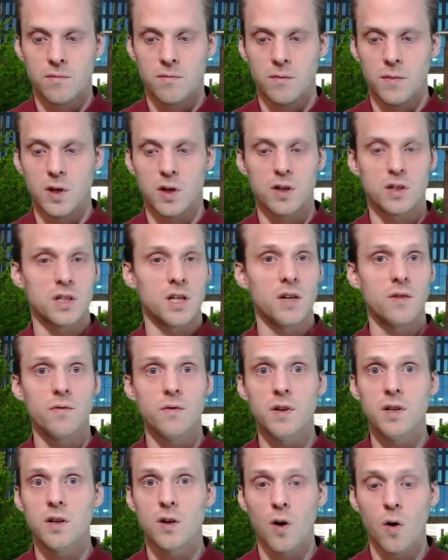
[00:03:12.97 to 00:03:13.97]
Because if
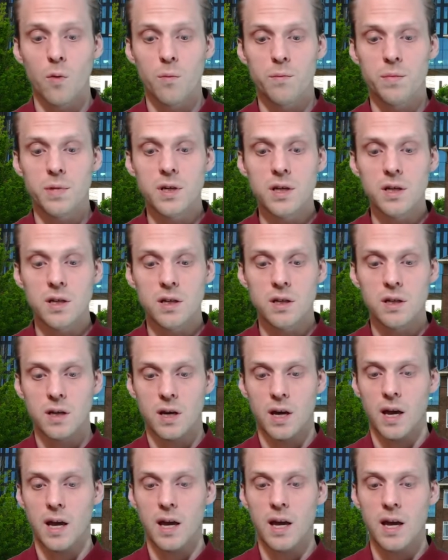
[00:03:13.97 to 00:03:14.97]
we know B,
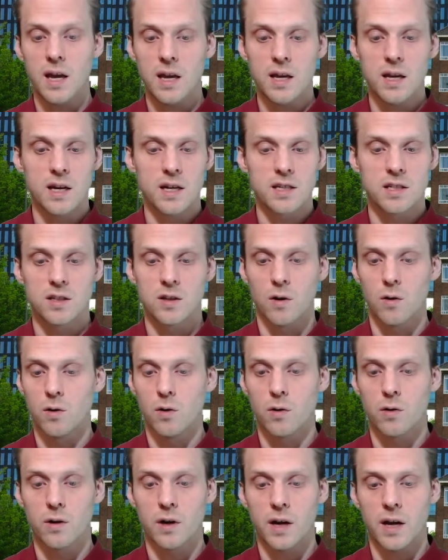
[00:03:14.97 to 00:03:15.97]
A has no
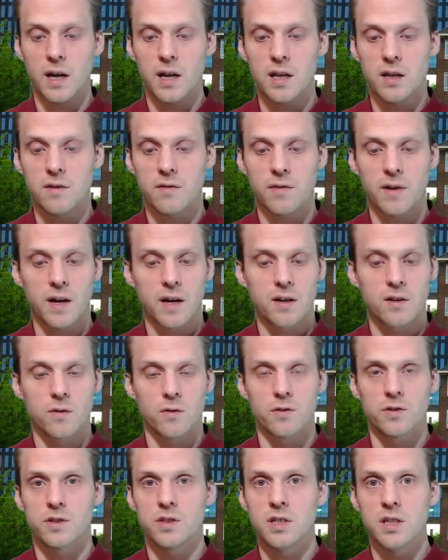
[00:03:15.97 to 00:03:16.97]
longer any effect
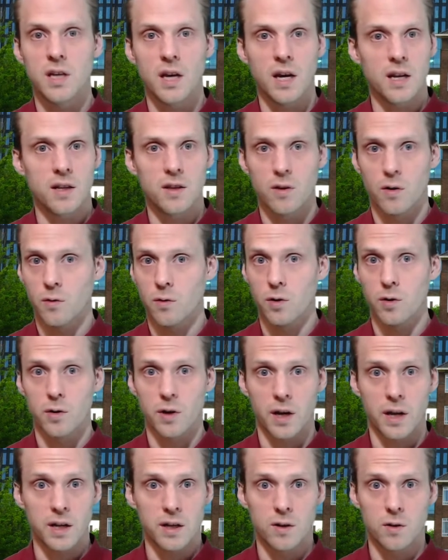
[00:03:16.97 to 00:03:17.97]
on C and no longer
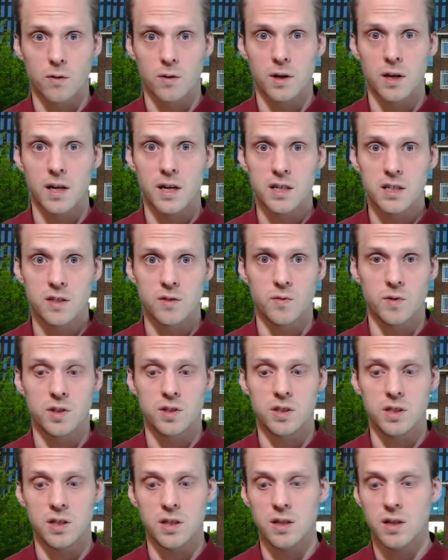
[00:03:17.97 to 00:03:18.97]
any correlation with
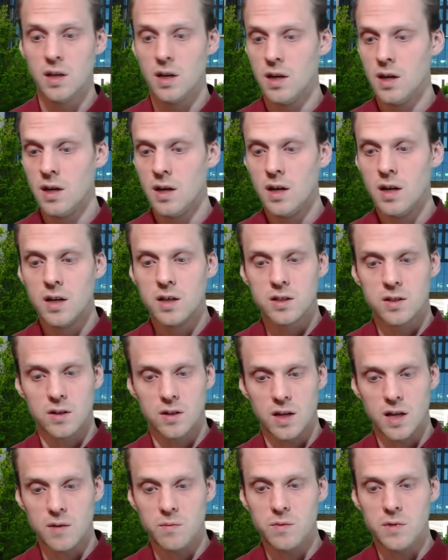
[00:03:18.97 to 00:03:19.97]
C. So
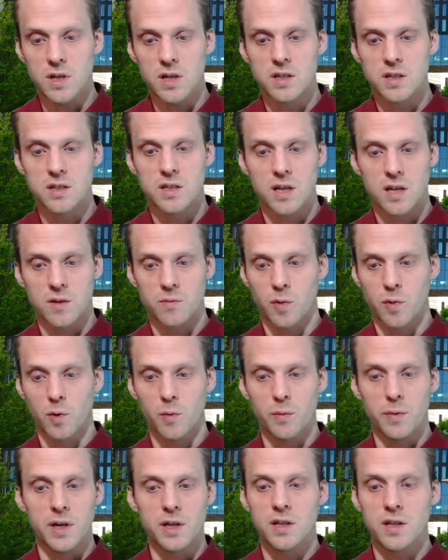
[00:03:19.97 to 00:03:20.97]
that means that the
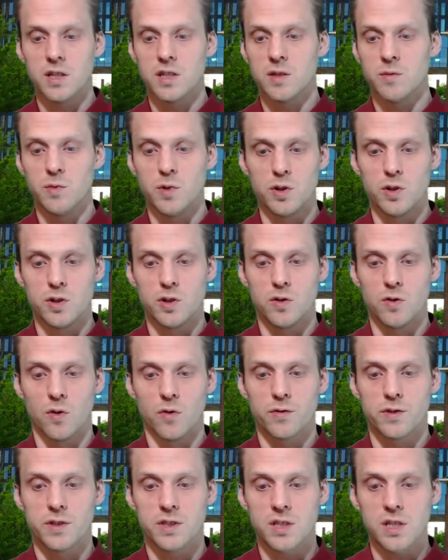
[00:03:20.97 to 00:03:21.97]
probability distribution
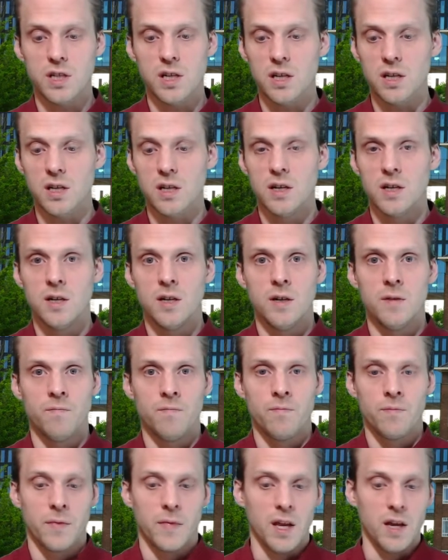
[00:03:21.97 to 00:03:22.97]
of C,
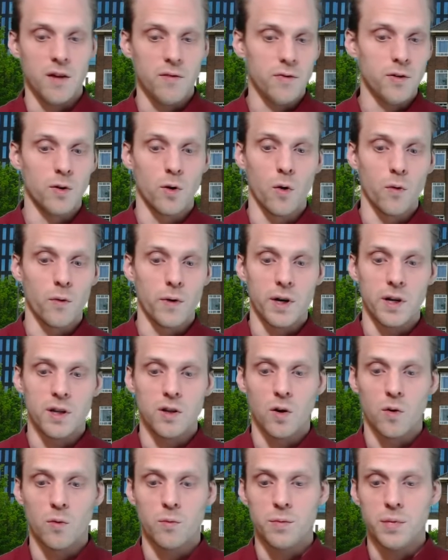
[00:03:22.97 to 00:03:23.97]
if you already
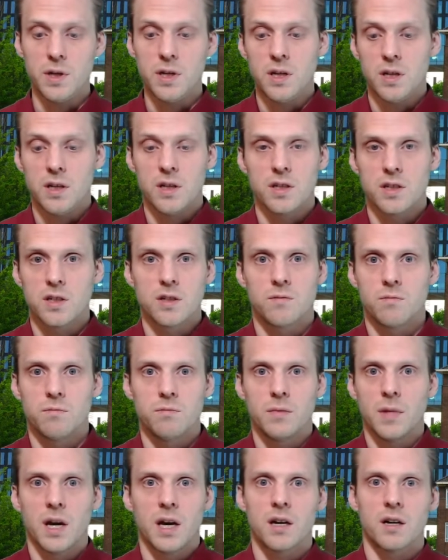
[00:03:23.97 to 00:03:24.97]
know B, doesn't
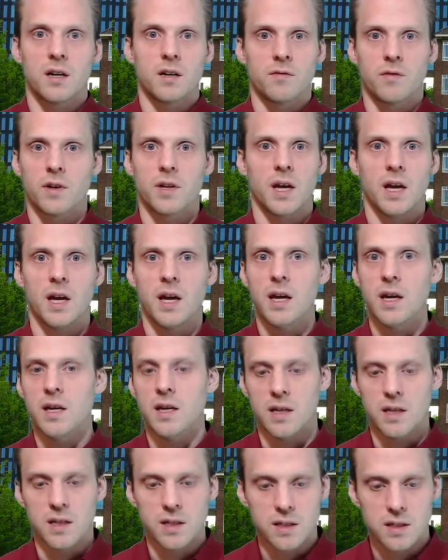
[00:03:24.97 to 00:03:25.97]
matter what A
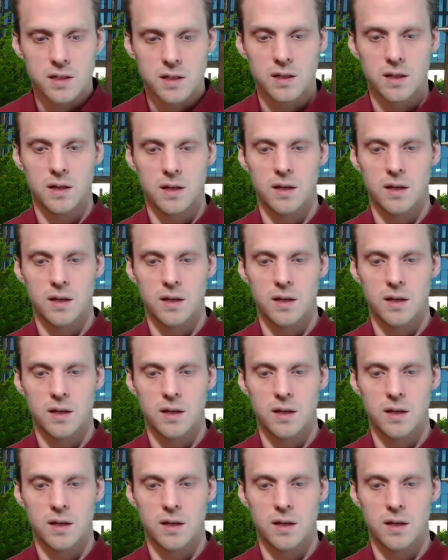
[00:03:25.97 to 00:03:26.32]
is.